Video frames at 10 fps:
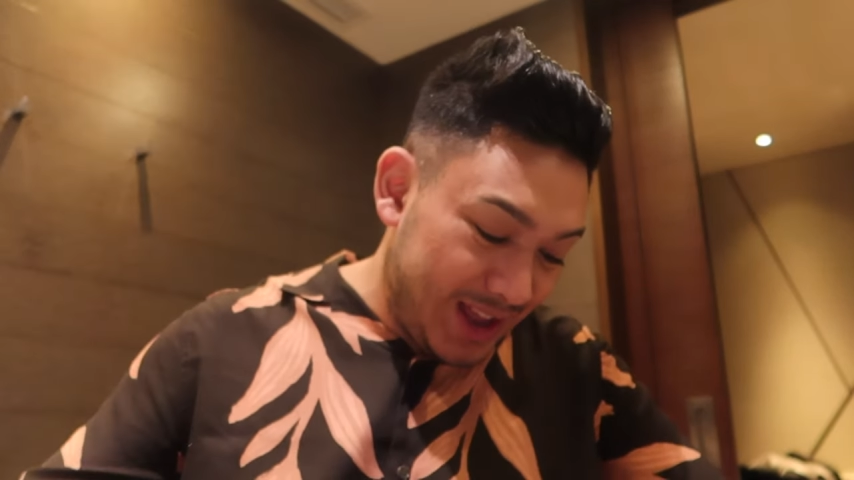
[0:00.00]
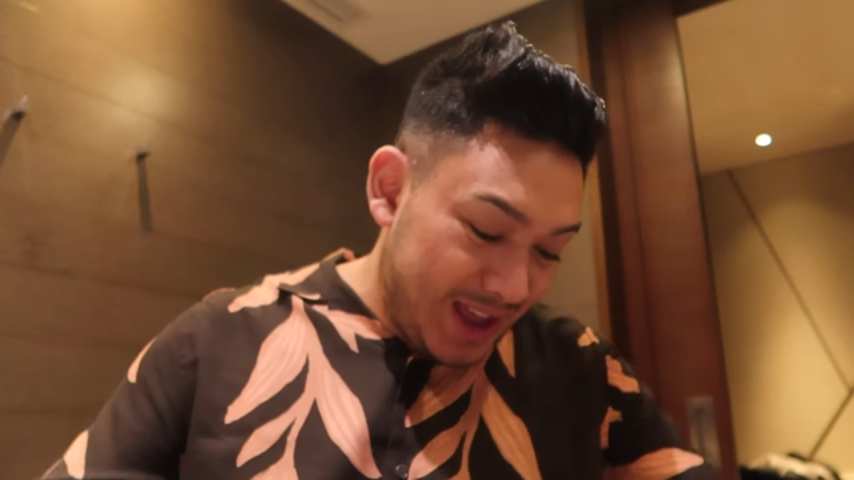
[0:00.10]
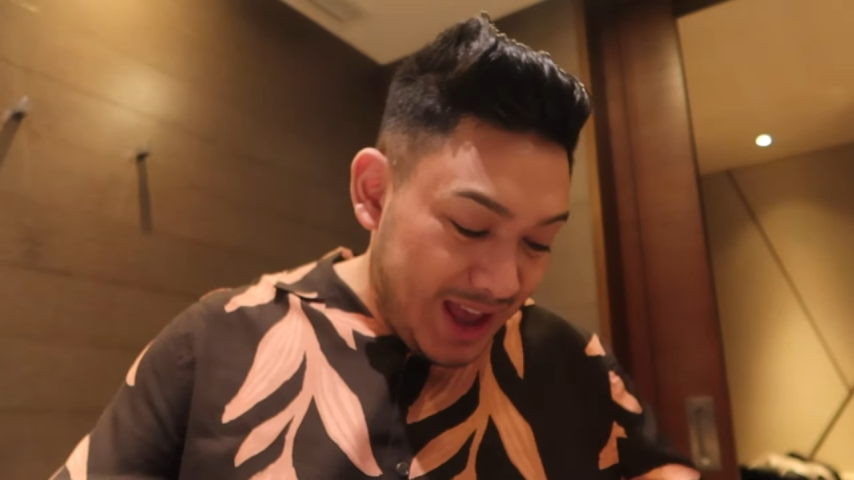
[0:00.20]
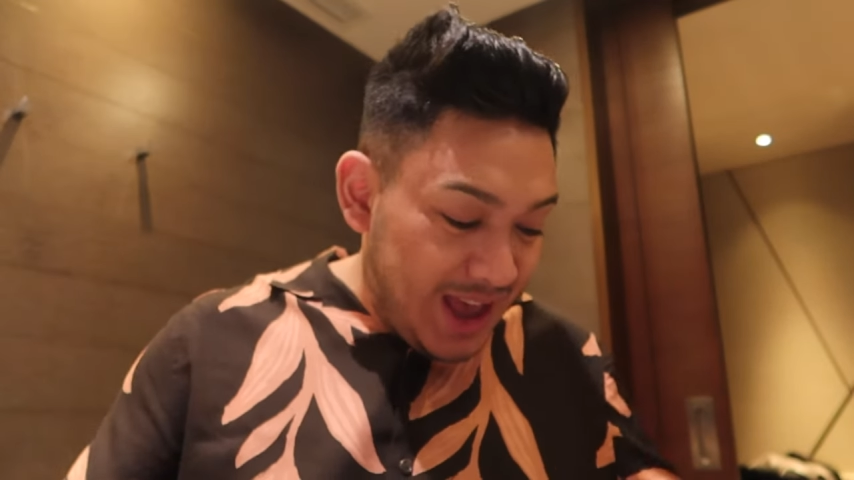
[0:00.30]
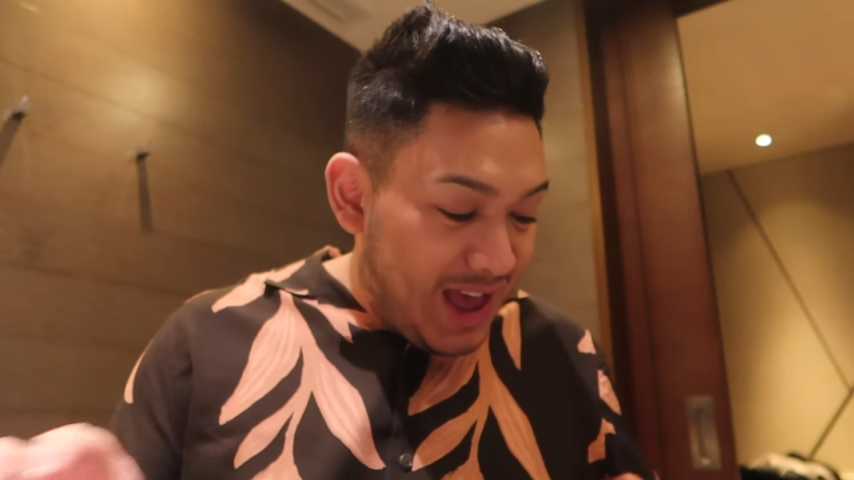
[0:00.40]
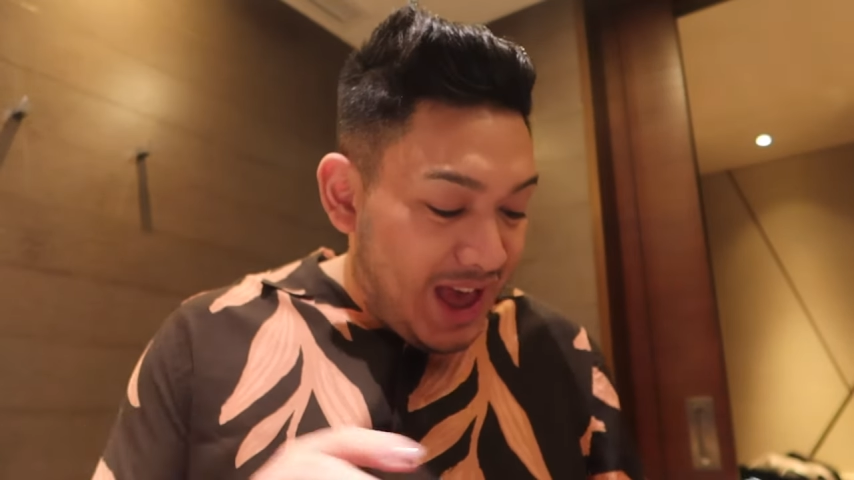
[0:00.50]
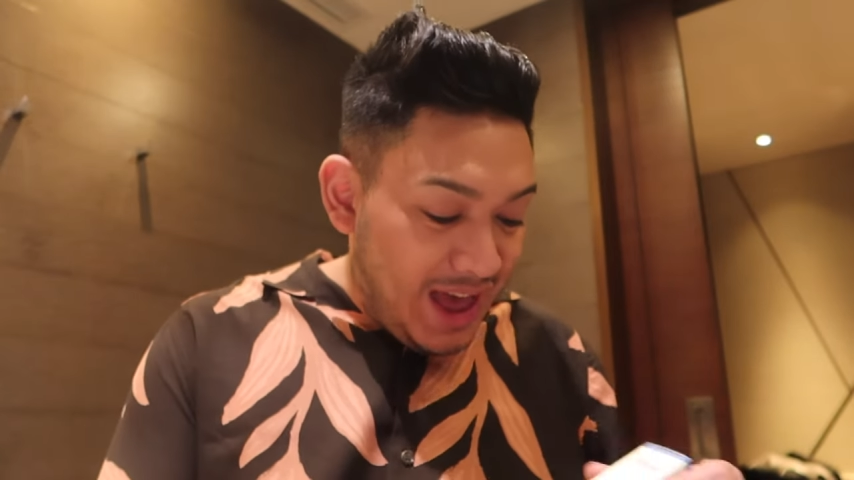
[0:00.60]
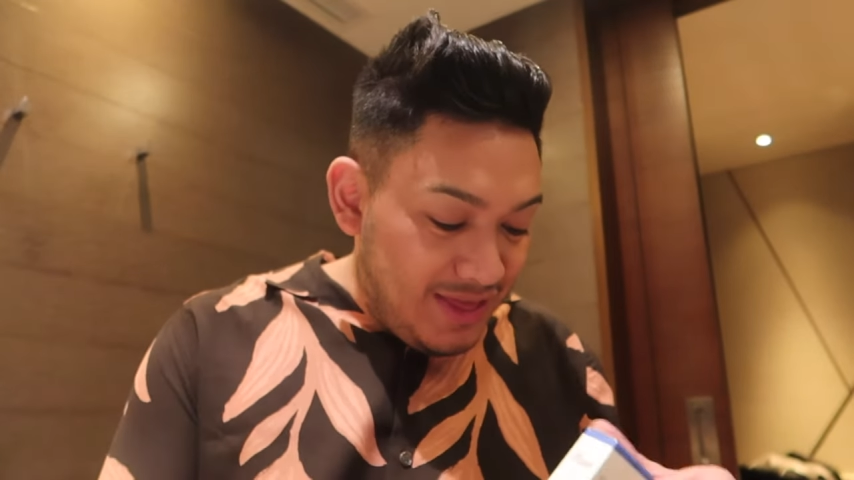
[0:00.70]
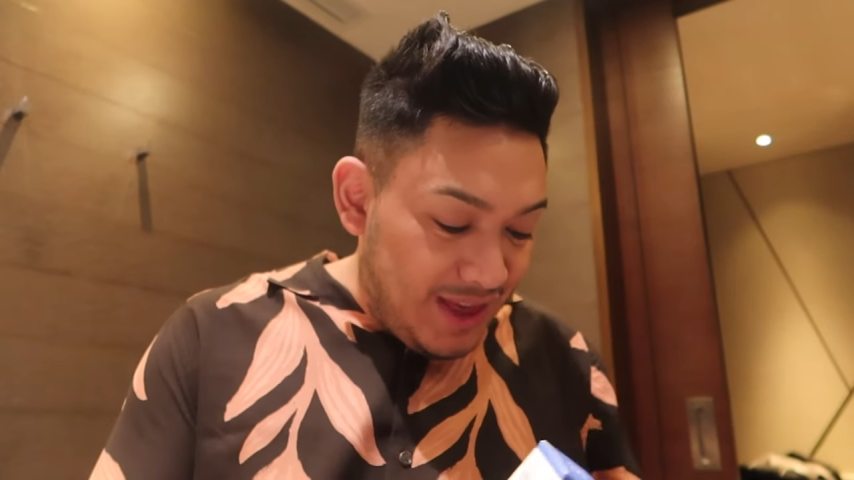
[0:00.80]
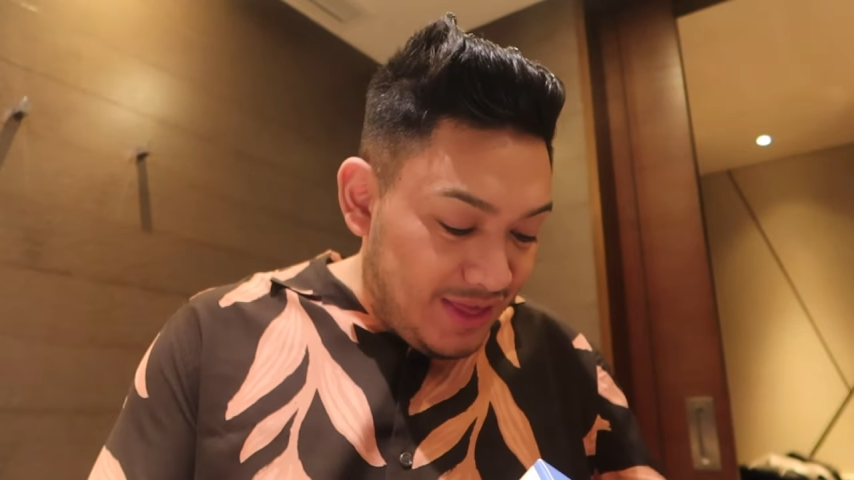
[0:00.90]

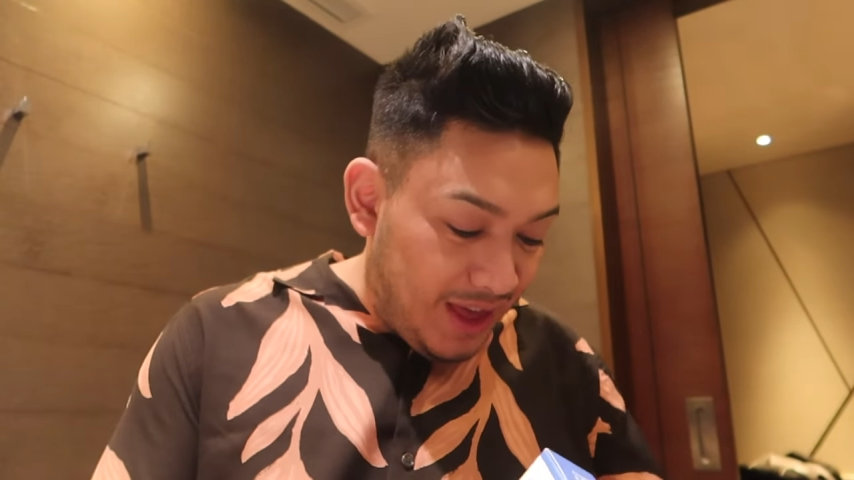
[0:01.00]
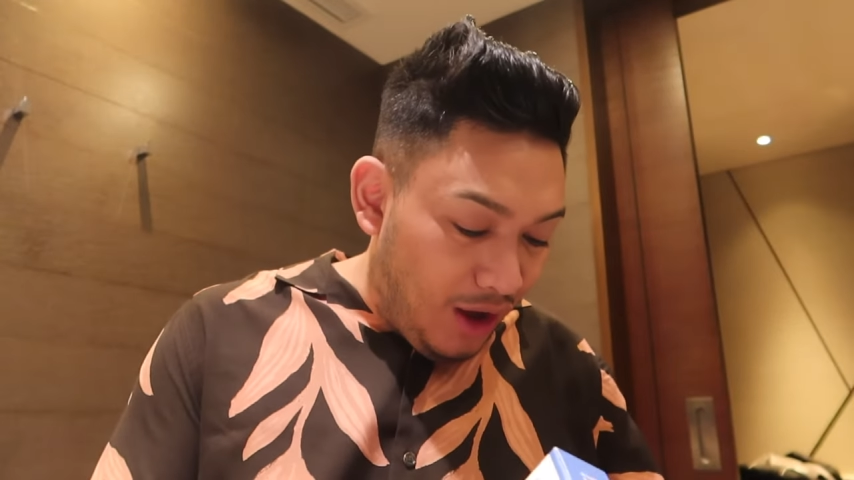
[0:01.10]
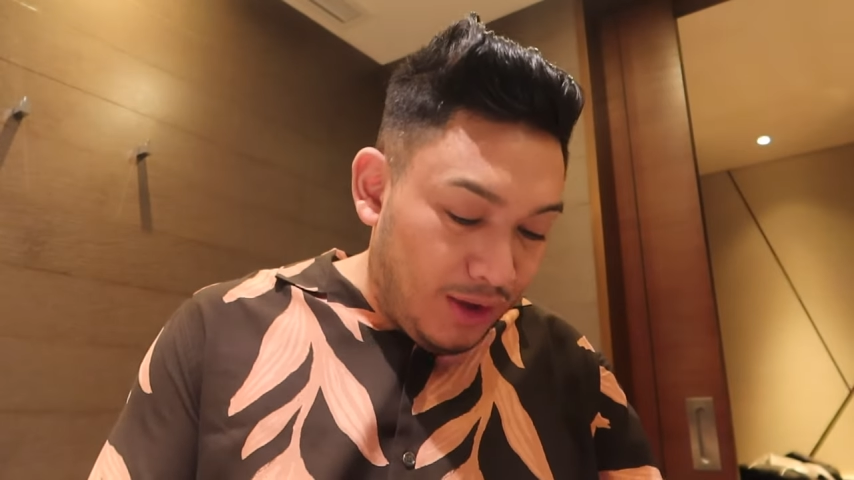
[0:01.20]
And then they